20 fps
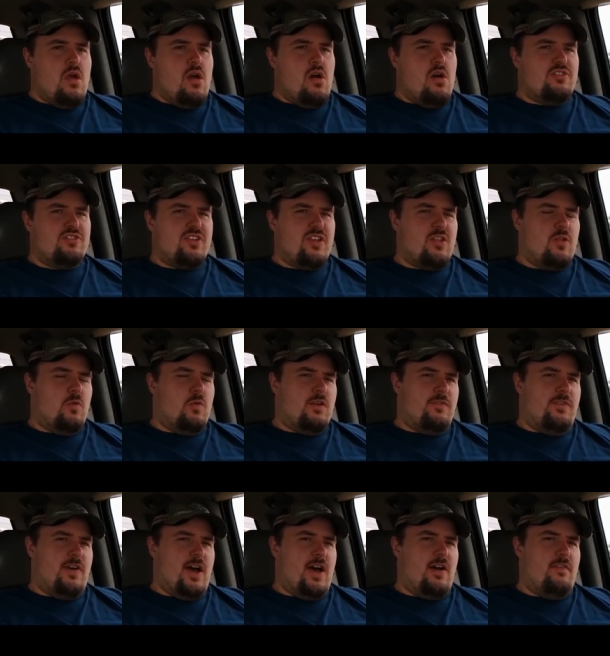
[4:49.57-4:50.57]
On a scale of one to
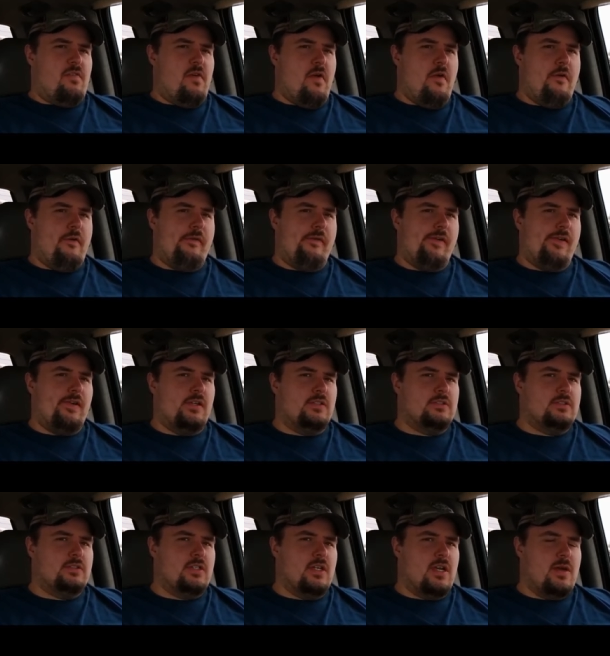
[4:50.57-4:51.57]
five,
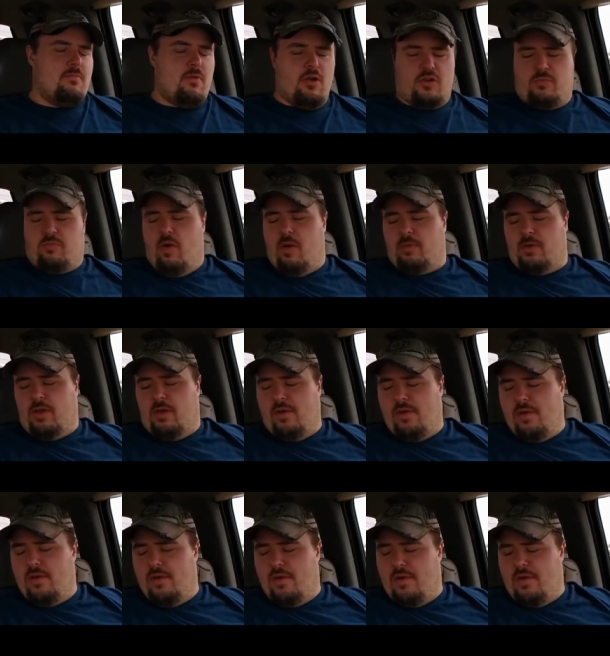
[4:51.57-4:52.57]
burger's probably a
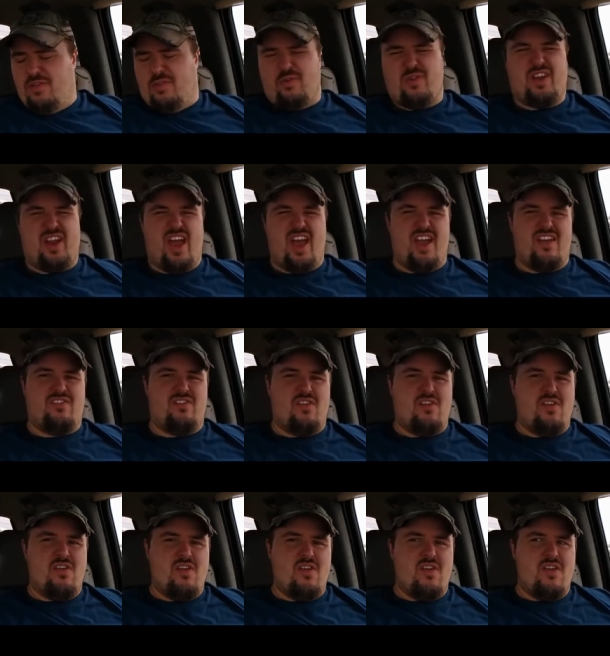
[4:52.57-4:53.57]
three and a half.
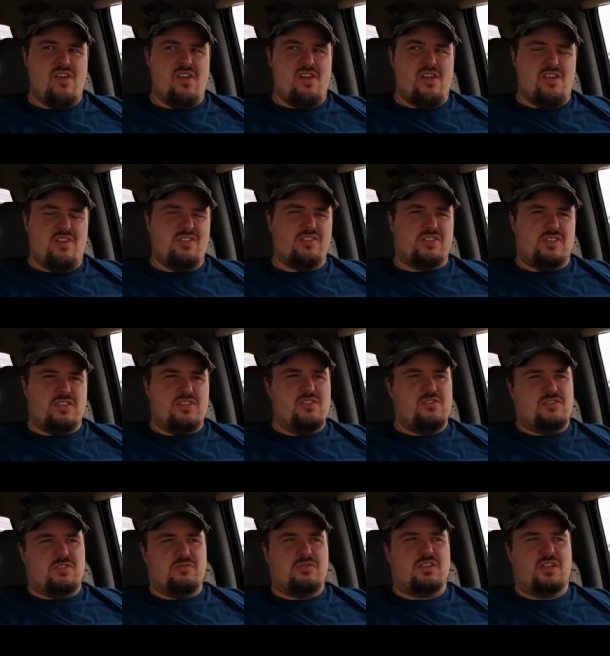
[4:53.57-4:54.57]
There's
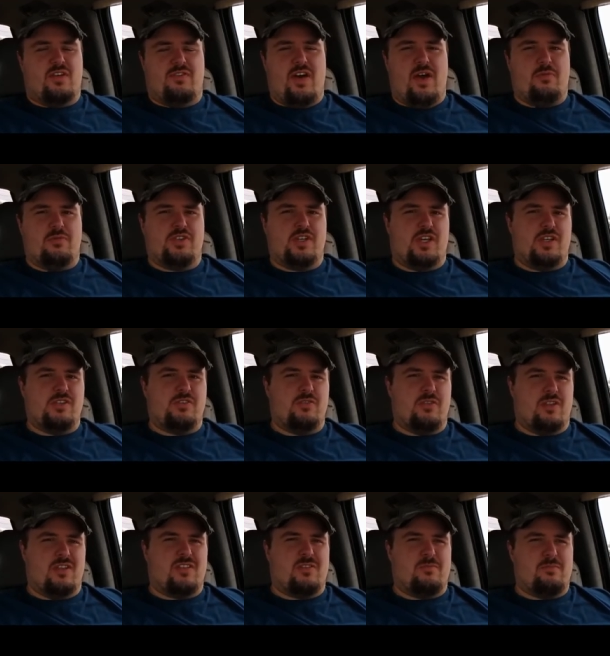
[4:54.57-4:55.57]
there's some stuff I would change to
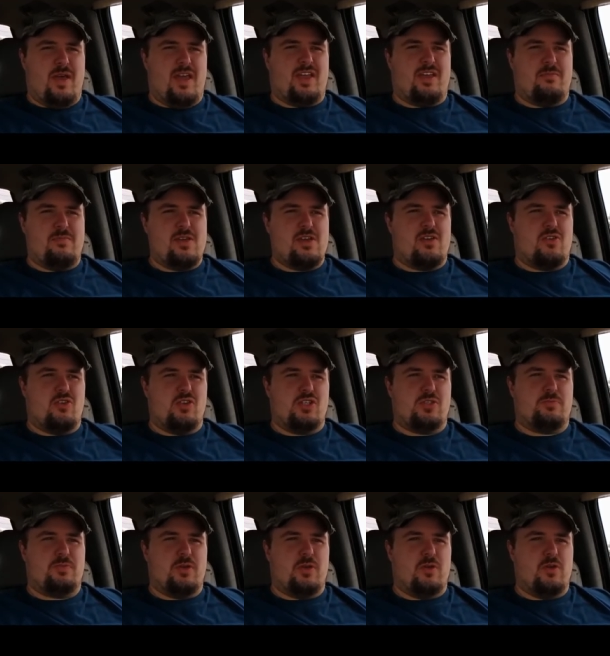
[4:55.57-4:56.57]
it, like the bacon being
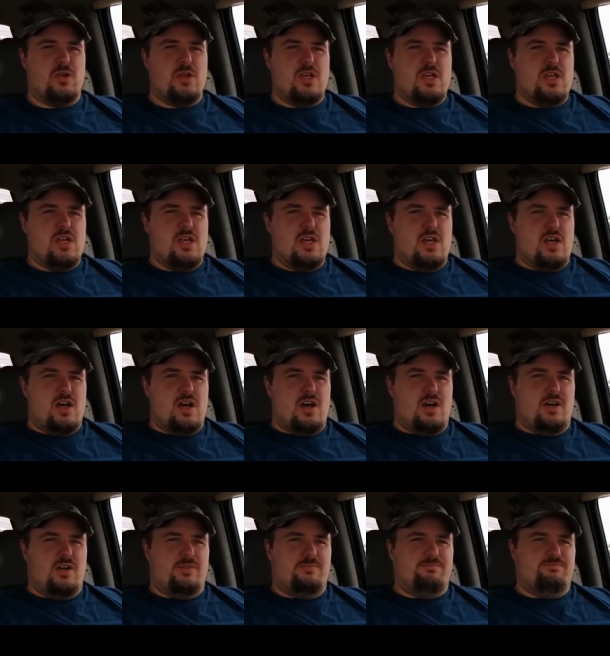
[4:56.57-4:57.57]
crispier,
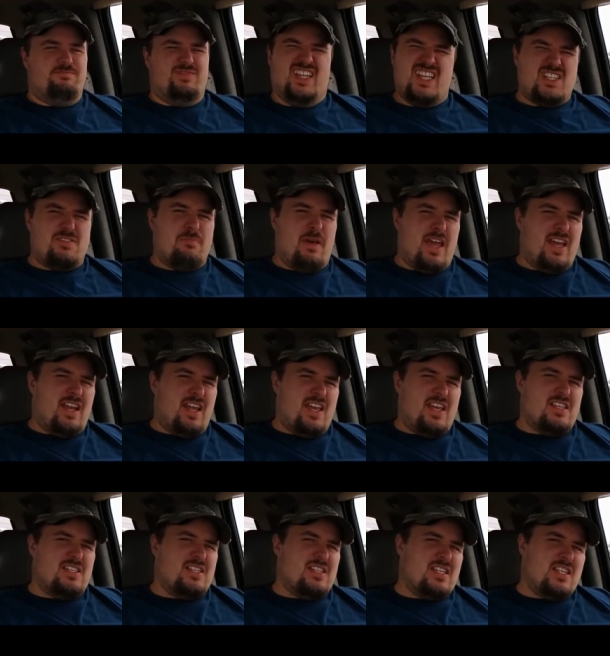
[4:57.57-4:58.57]
um, less
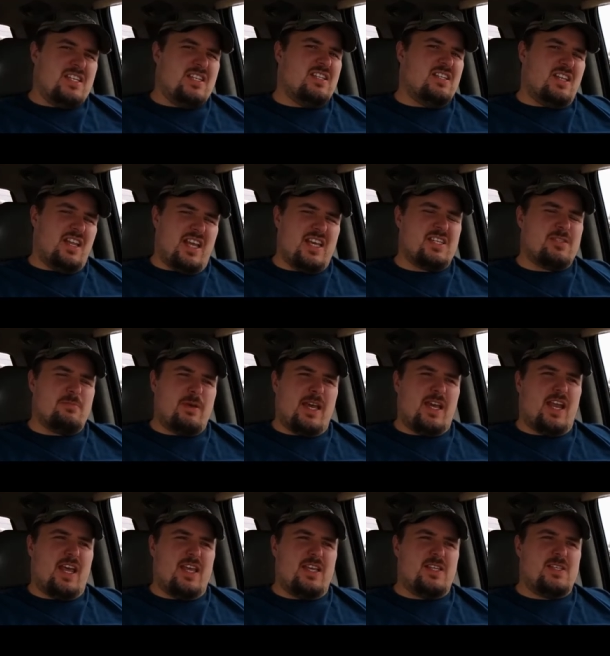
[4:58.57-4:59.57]
mayonnaise, less
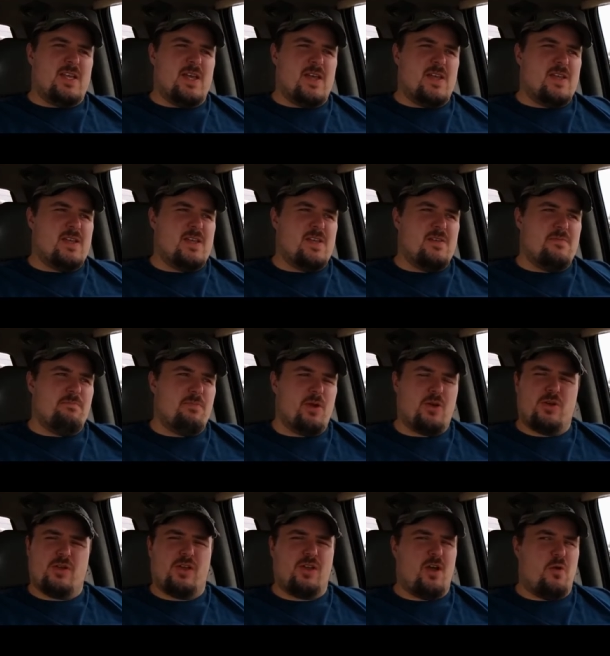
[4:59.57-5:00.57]
mayonnaise.
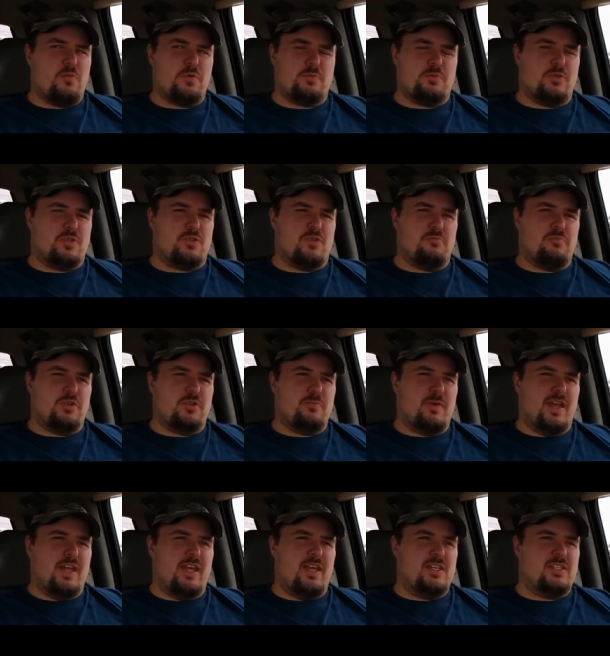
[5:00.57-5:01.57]
Burger King always puts too much
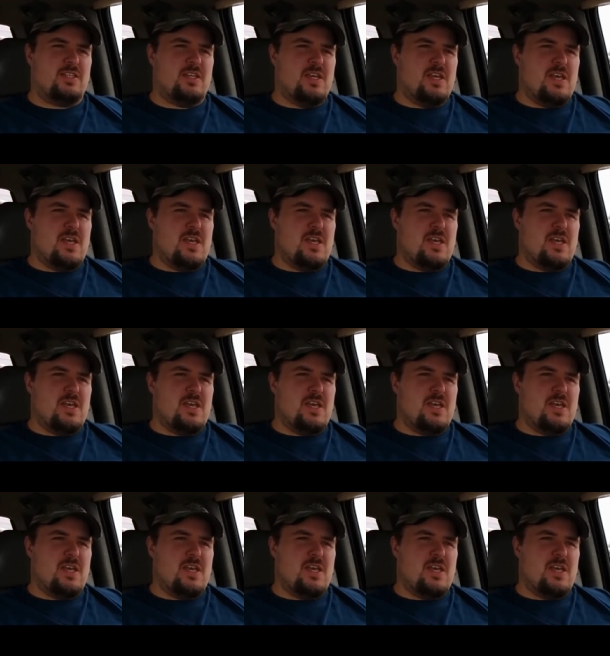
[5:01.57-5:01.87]
mayonnaise.